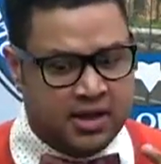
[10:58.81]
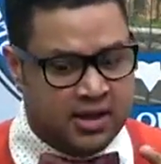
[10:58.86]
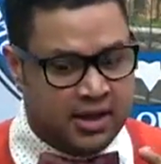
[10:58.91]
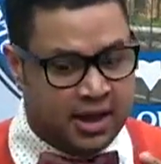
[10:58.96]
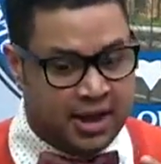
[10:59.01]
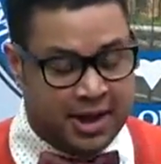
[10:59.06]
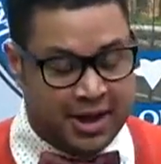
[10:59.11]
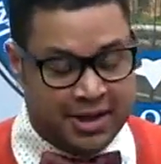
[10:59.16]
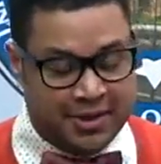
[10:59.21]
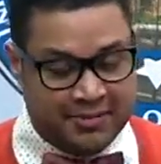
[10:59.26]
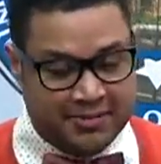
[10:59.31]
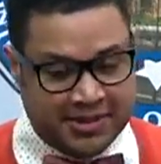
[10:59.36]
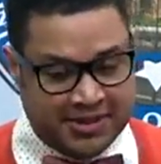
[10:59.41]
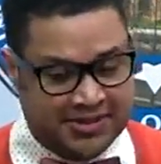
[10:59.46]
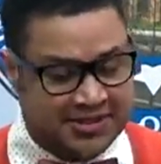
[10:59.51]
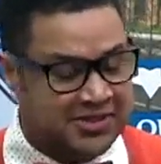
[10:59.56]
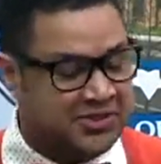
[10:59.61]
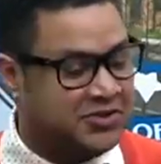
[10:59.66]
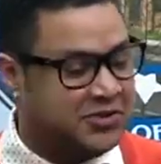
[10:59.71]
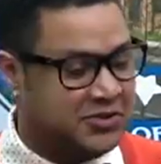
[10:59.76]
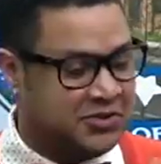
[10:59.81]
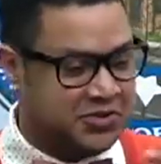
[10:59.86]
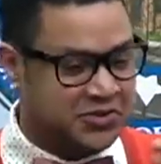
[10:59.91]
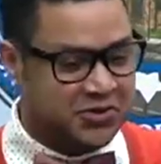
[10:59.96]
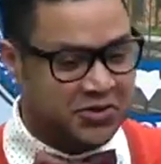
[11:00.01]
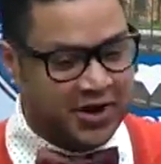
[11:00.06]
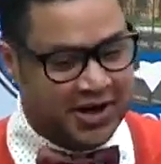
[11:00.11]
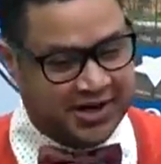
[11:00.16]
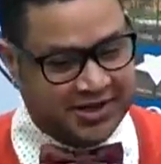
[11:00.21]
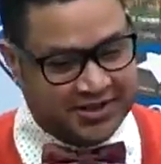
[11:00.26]
My sisters
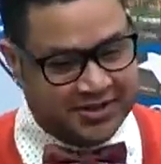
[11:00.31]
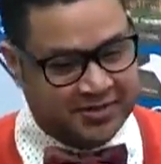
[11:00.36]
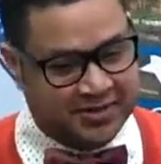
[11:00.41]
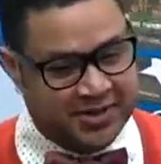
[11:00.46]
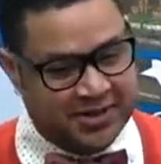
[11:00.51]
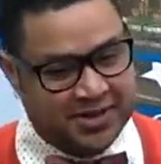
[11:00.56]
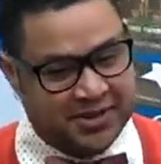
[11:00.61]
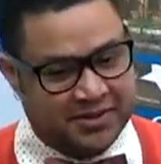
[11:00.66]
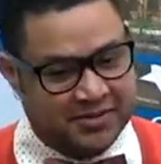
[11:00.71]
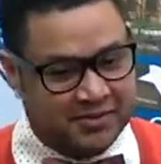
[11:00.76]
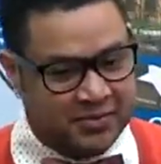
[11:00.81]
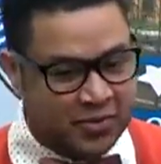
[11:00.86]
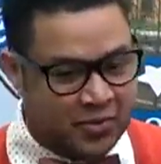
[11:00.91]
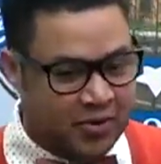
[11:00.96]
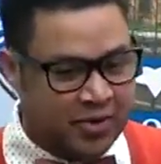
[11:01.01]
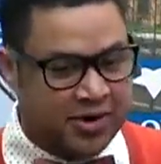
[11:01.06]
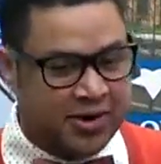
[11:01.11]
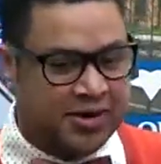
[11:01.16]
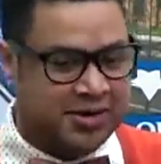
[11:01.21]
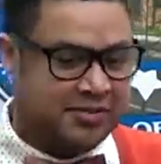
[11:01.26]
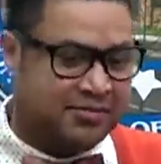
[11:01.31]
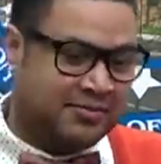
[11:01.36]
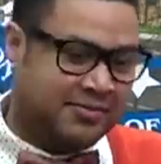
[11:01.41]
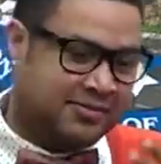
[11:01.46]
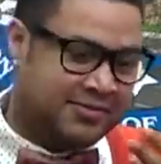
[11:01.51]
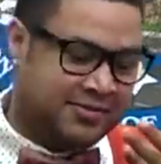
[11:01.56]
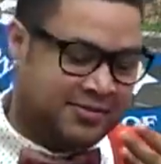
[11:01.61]
trying to be more, and